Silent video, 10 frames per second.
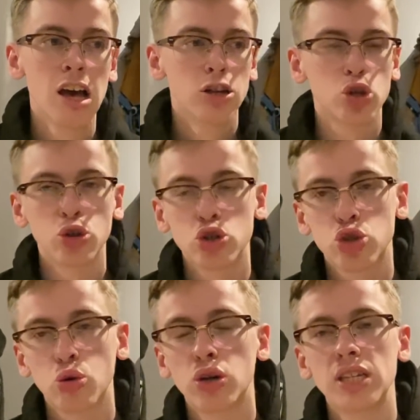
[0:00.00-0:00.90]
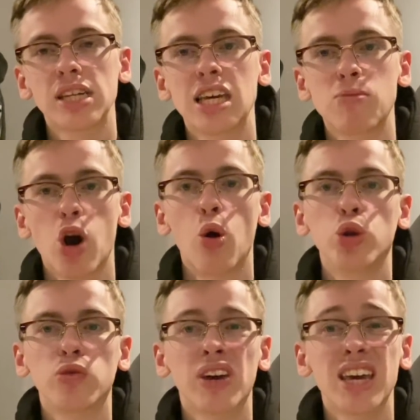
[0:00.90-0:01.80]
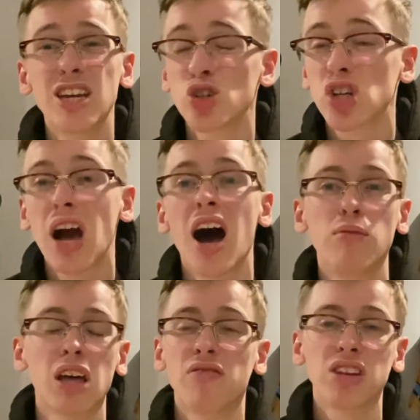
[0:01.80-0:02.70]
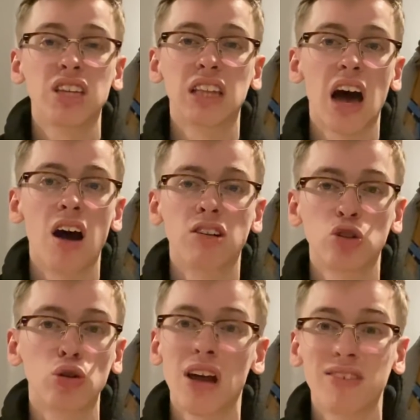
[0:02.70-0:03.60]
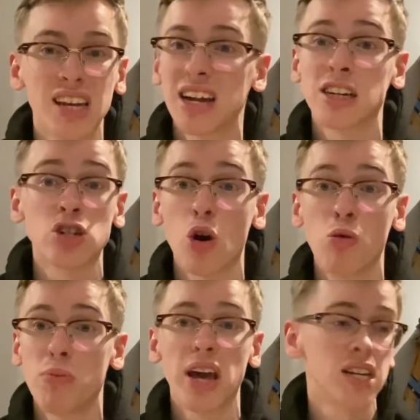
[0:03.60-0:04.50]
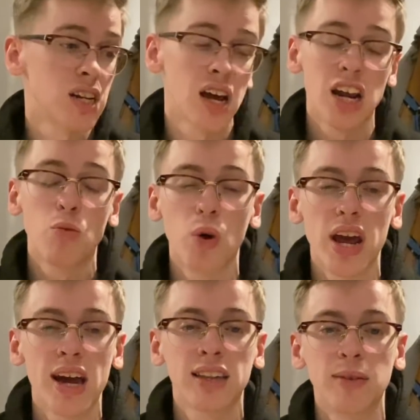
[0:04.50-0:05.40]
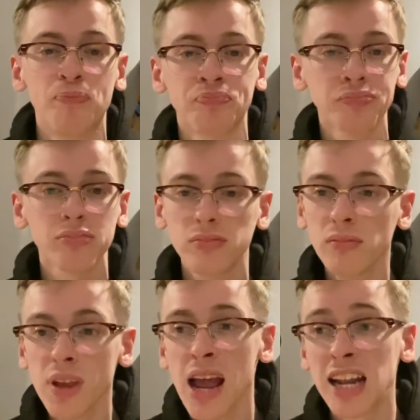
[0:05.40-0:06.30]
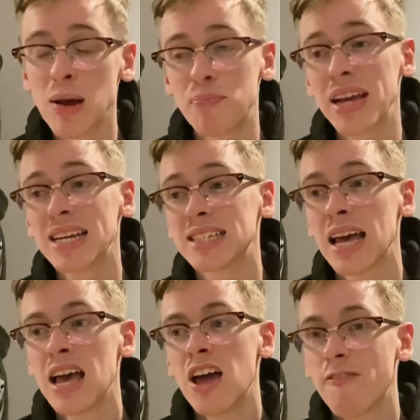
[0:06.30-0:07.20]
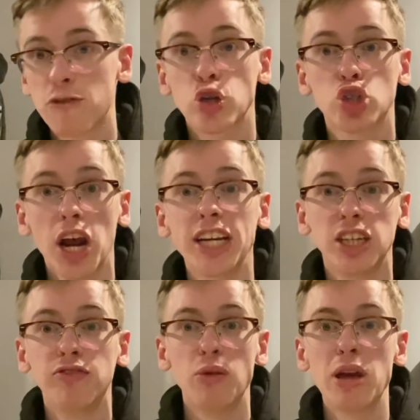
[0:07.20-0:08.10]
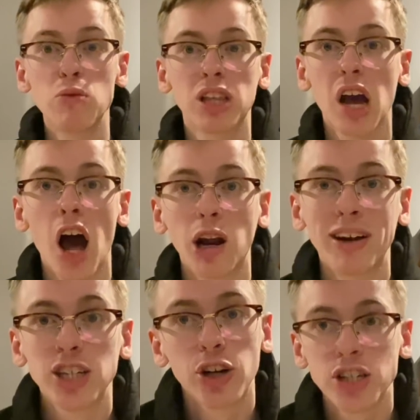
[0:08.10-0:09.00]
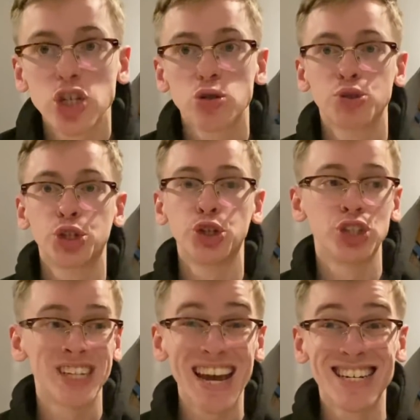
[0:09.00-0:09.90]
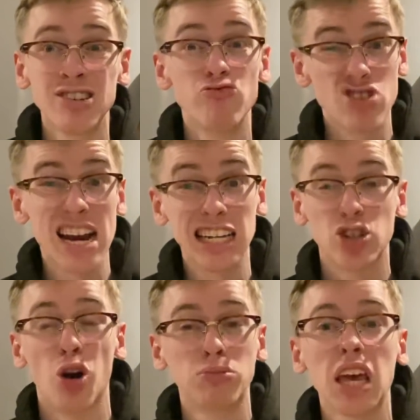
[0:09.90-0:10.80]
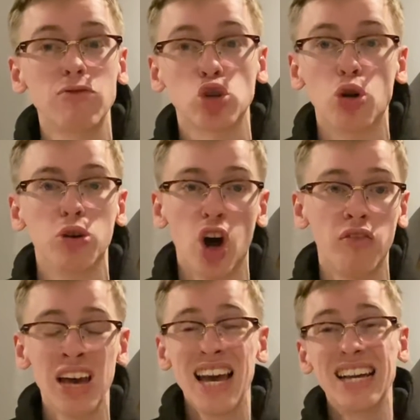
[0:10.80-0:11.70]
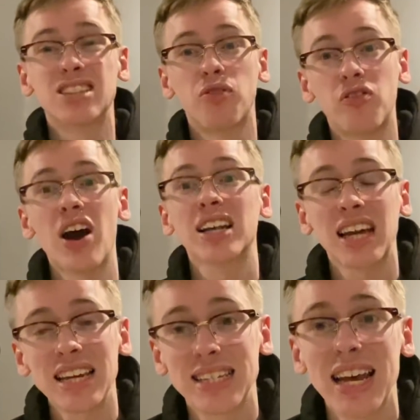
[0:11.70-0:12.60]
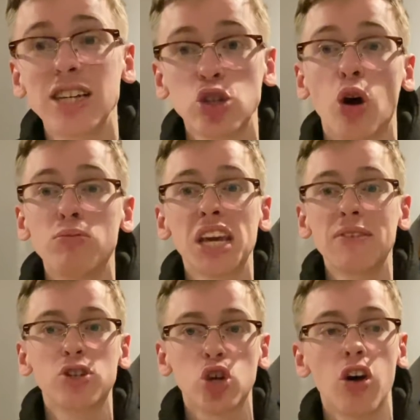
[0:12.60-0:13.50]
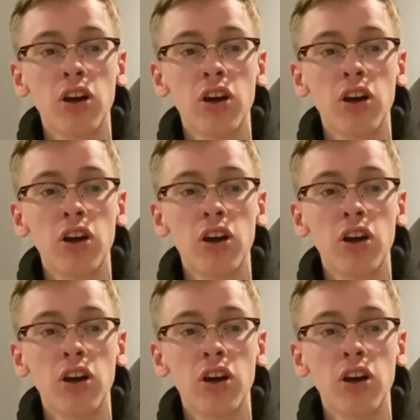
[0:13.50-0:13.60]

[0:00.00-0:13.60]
sort of struggling to keep a hold of it, he just calmed everything down and done everything at his own pace, and it worked. And the biggest frustration for me with Carlo Ancelotti's substitutions isn't really Tom Davies coming off. It's the fact that he takes Tom Davies off